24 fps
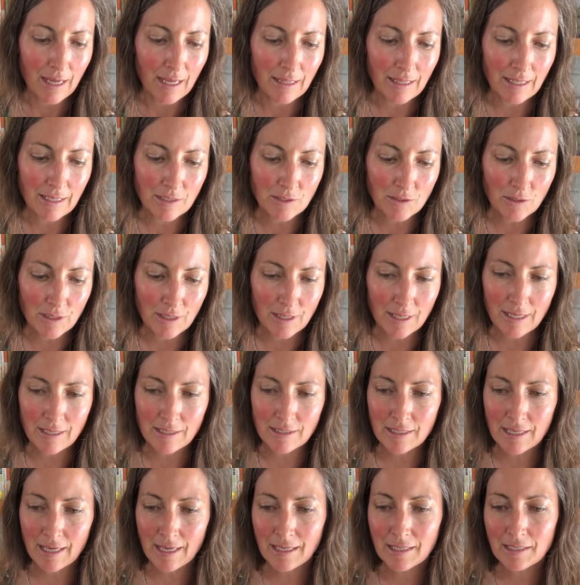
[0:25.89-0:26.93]
And these are
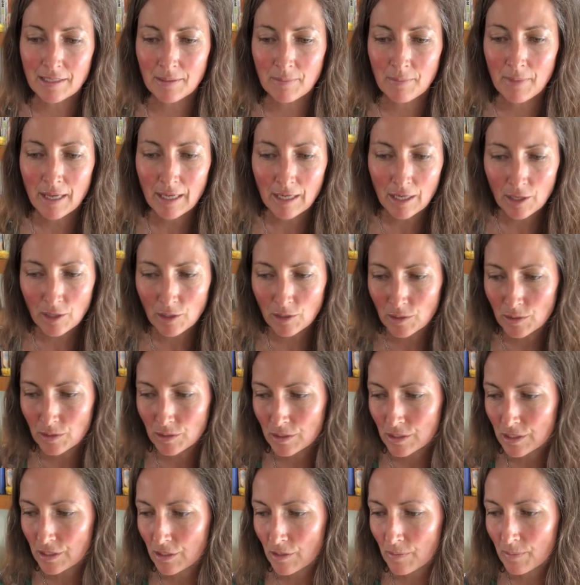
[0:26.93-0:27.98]
things like
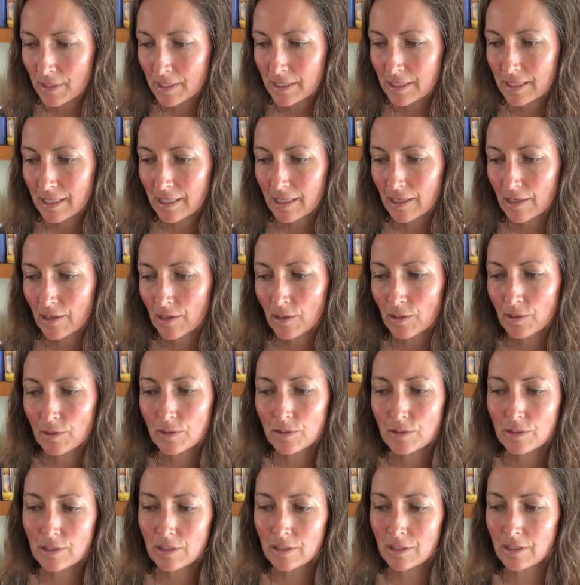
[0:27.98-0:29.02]
tomatoes,
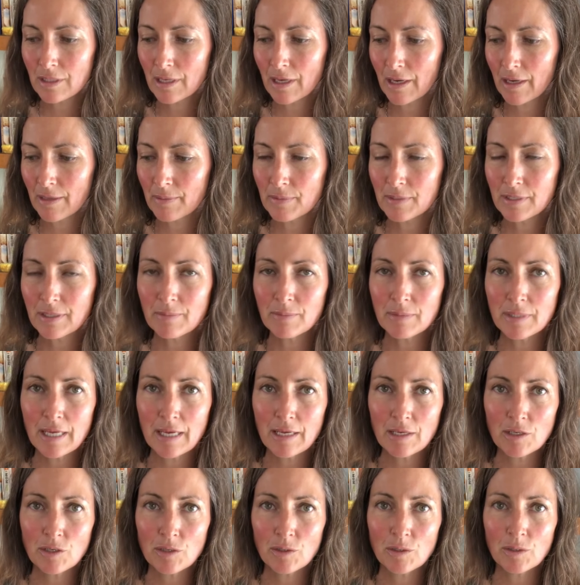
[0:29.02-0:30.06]
tomatillos, some
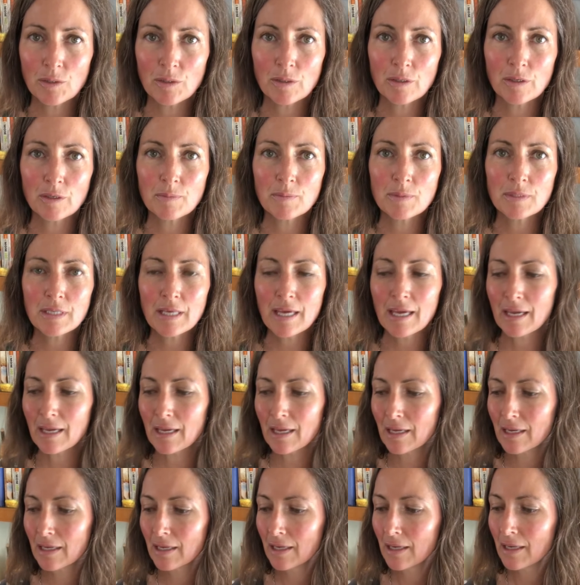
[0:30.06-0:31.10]
tender herbs
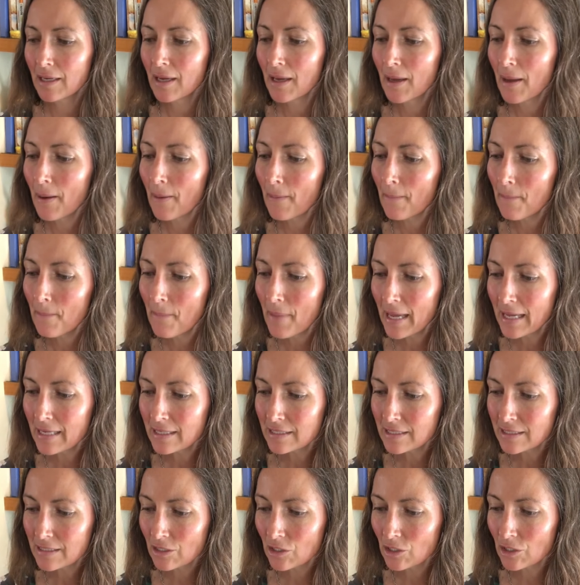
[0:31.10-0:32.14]
like
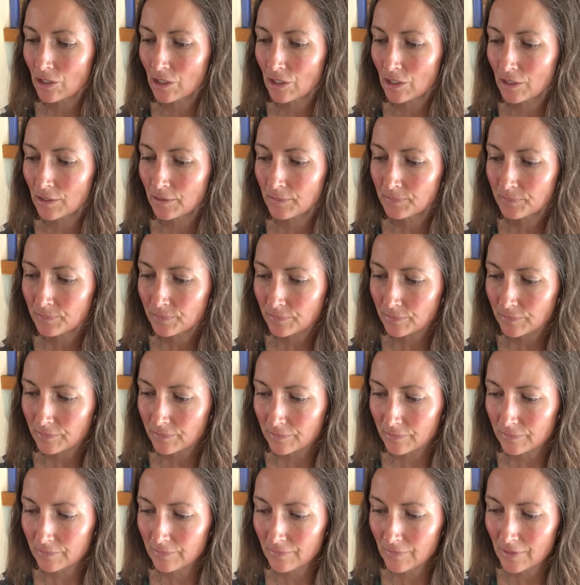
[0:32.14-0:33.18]
basil.
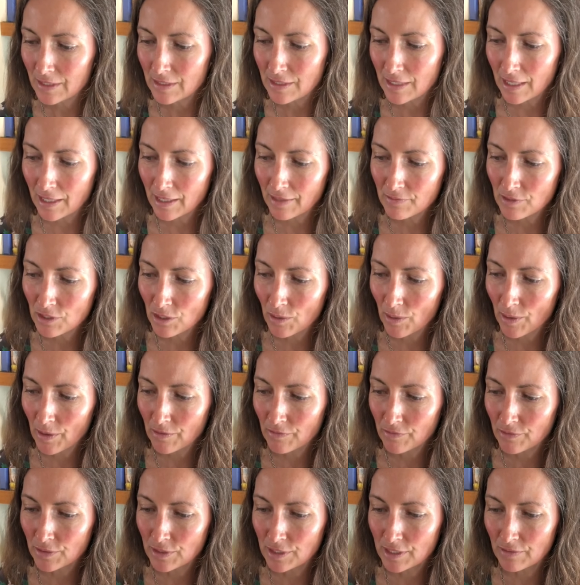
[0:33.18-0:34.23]
I love to grow a
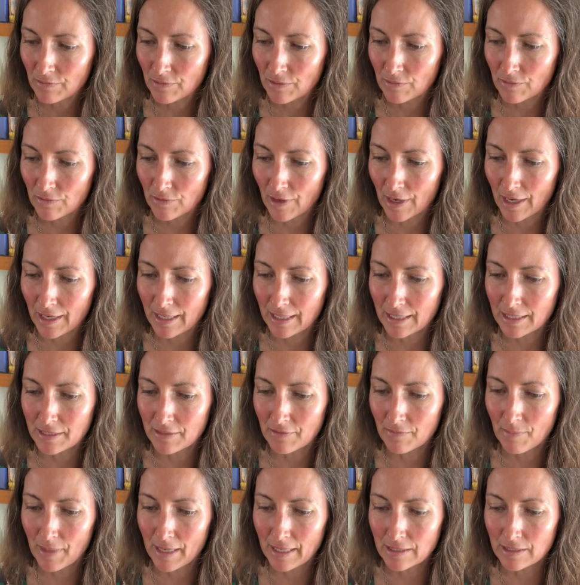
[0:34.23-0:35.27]
few different varieties
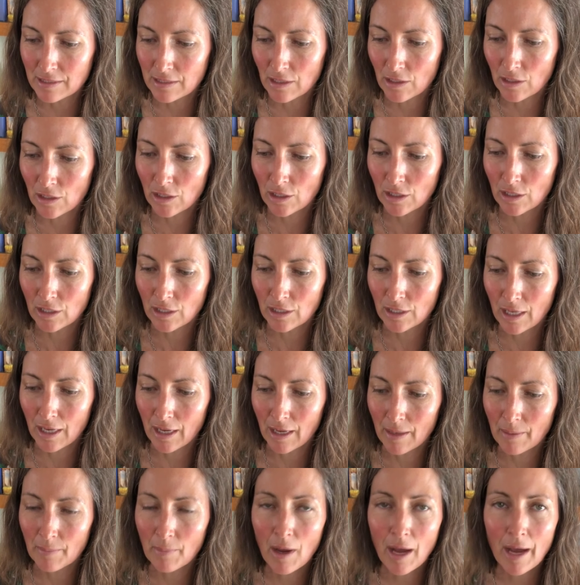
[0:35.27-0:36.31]
of basil,
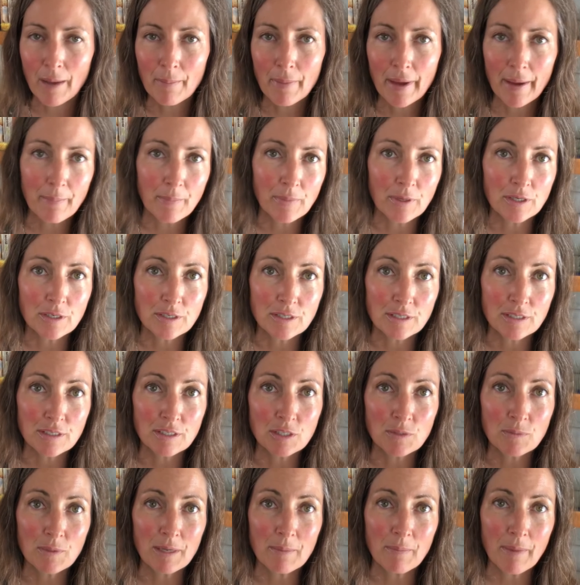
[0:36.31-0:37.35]
hot peppers and
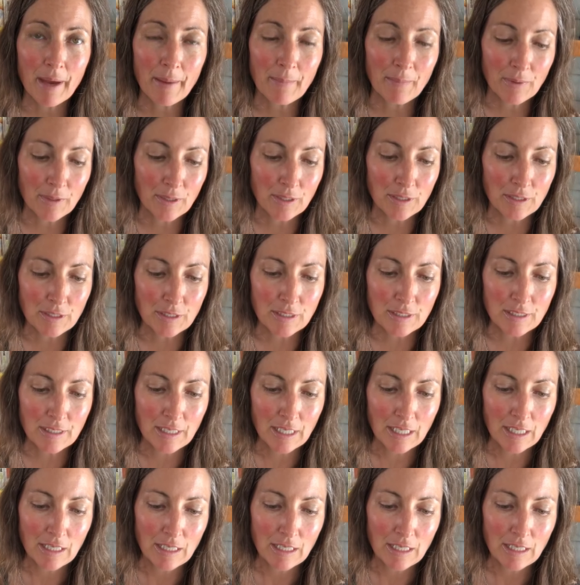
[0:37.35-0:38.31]
sweet peppers.